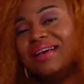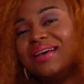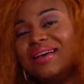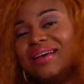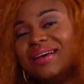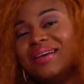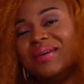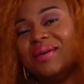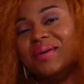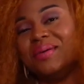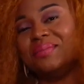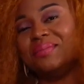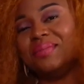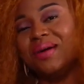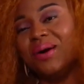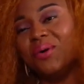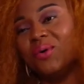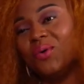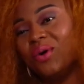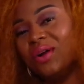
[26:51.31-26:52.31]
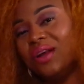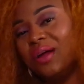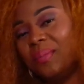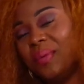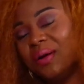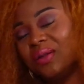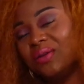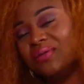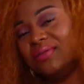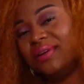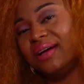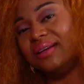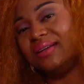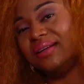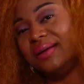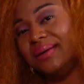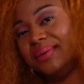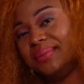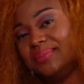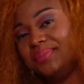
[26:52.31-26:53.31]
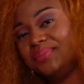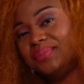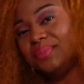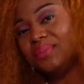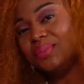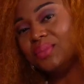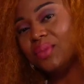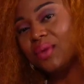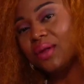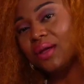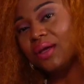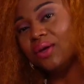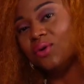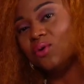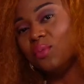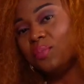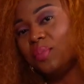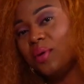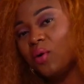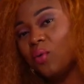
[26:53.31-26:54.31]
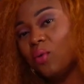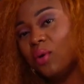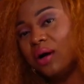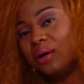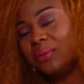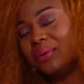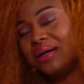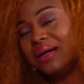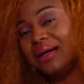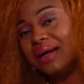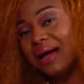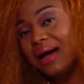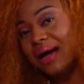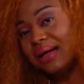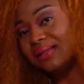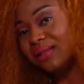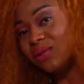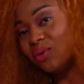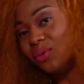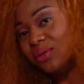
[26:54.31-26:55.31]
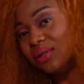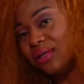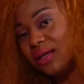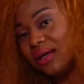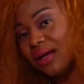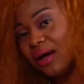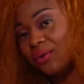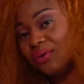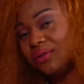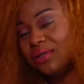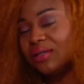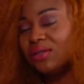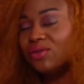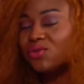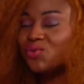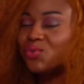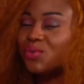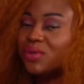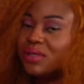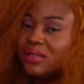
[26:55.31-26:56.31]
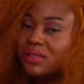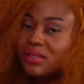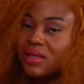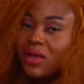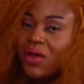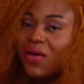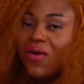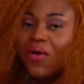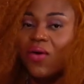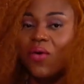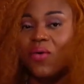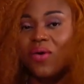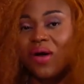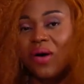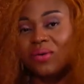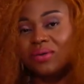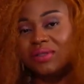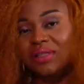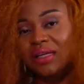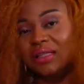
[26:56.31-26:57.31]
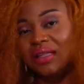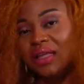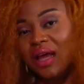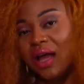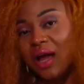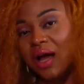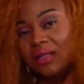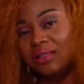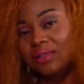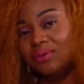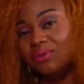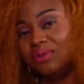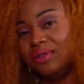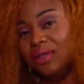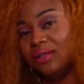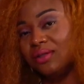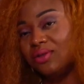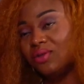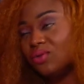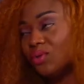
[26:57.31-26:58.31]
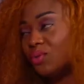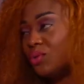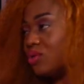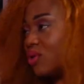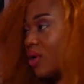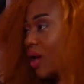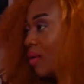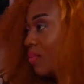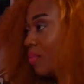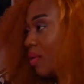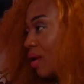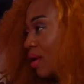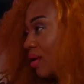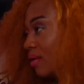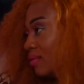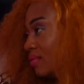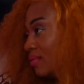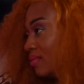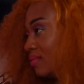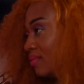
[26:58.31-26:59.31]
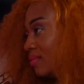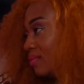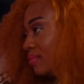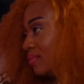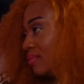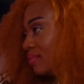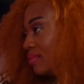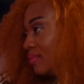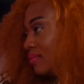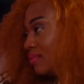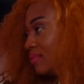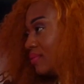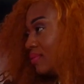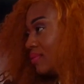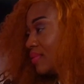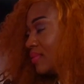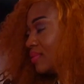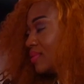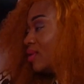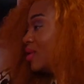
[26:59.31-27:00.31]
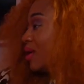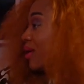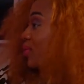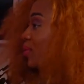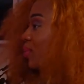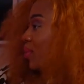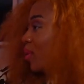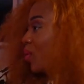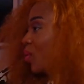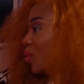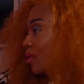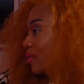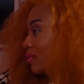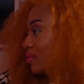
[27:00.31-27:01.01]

Um, I will collect part of that name. You go pick one. Whether na heart will take, I will take the sweet or I will take the heart, he will take the sweet. Which one are you picking? I believe my sweetheart for me. You have to pick one.